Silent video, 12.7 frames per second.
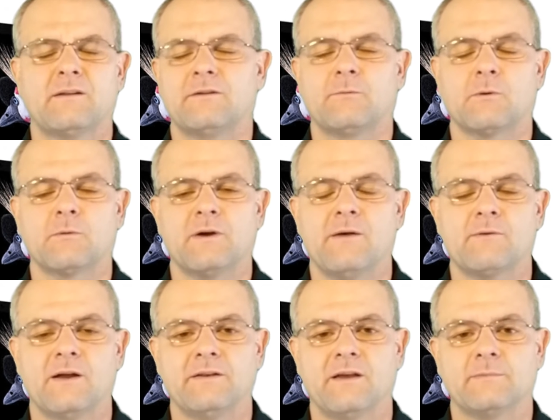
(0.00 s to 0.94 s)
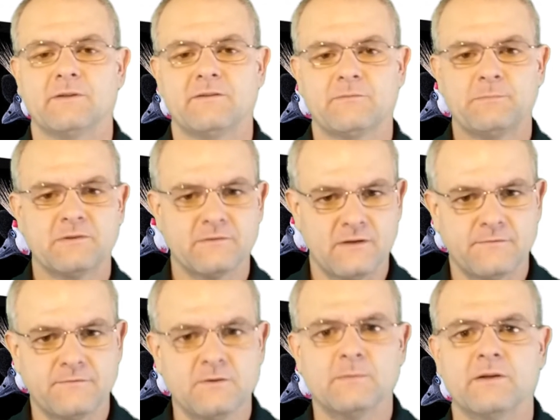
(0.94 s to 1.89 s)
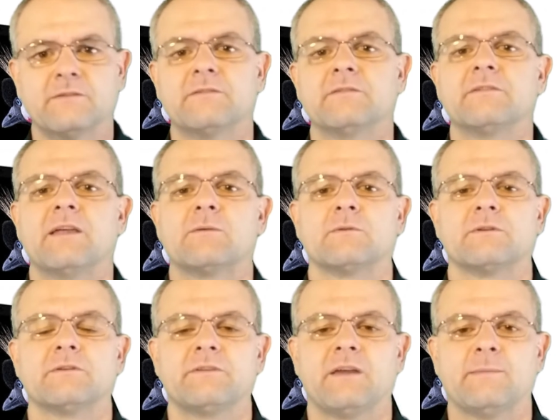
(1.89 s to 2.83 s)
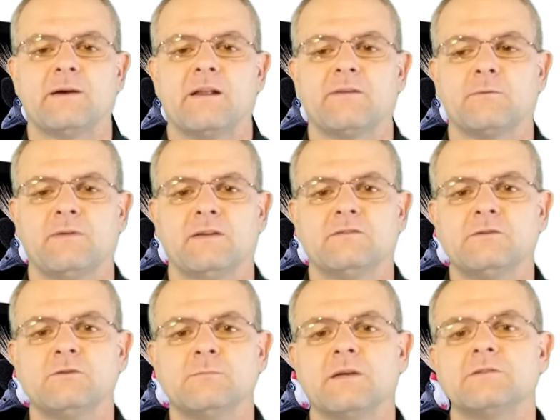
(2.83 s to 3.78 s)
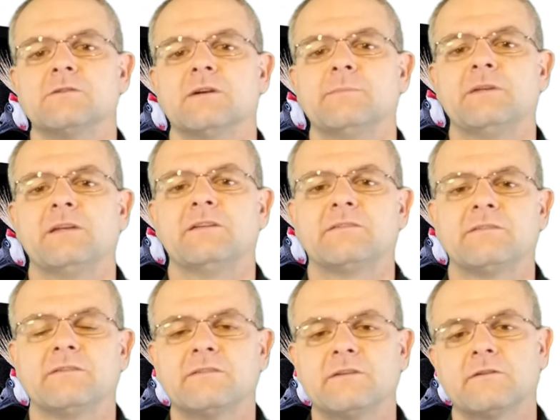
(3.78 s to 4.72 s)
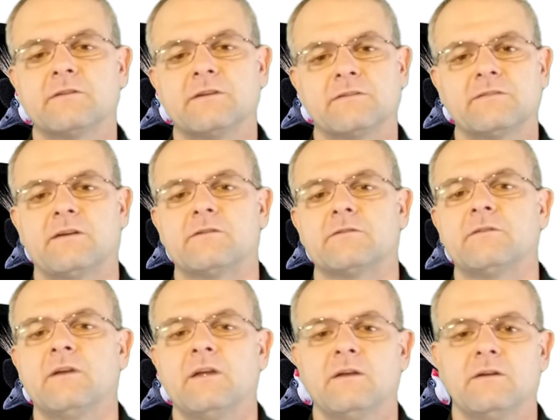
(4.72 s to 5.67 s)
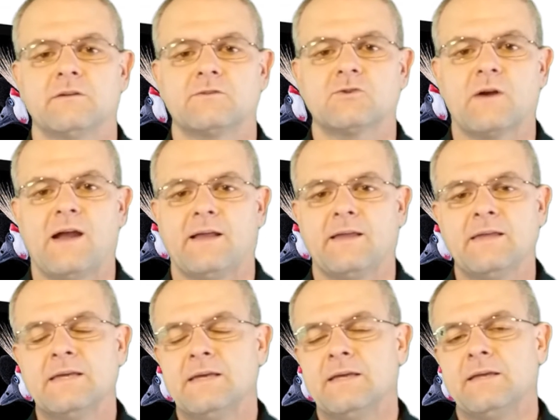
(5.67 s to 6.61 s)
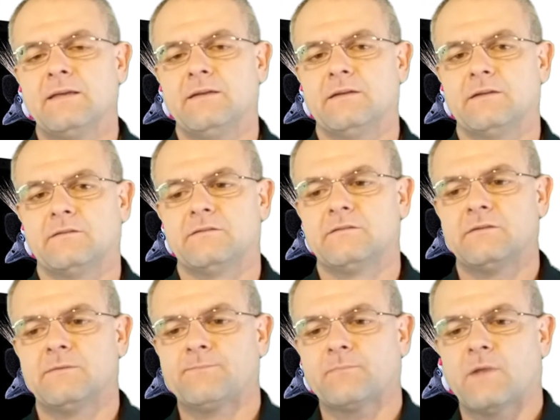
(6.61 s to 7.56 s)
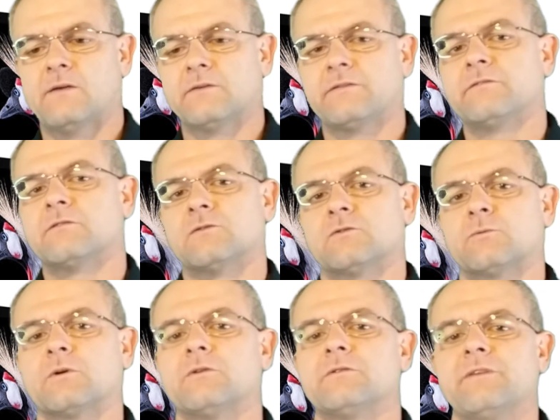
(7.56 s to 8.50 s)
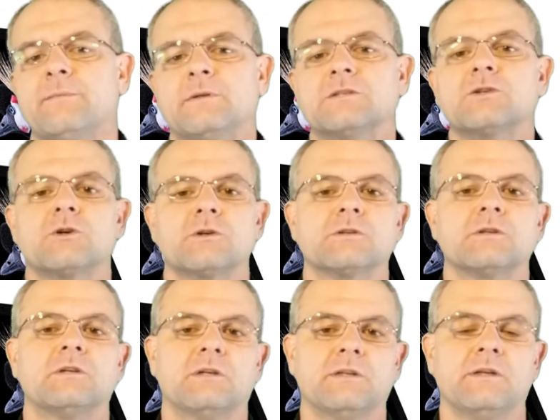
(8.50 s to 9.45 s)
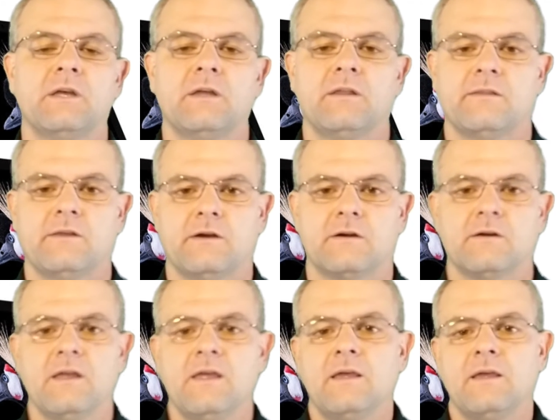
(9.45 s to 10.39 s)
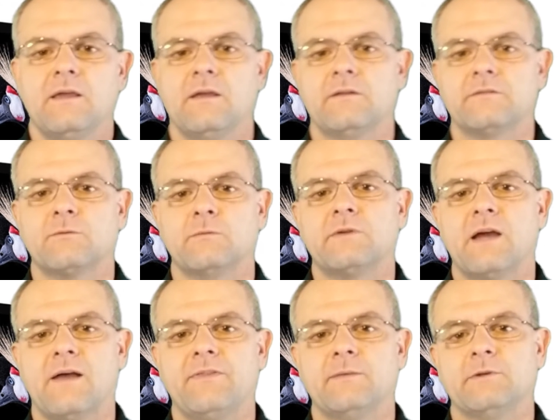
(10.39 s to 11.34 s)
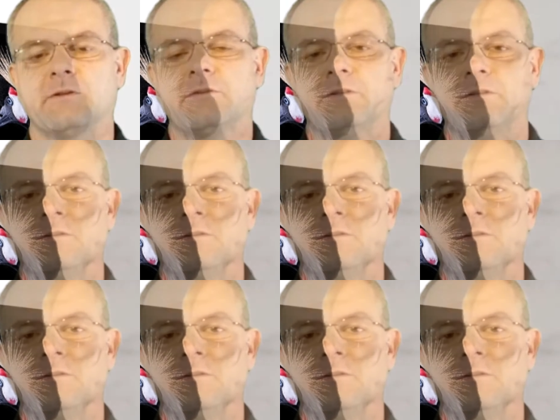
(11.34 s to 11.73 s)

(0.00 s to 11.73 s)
I don't know where we're at right now, but it's been a few months since that release came out. I think we've had 2 major updates since then on the Insider's track, and obviously service workers had been turned on there, and so we've got the ability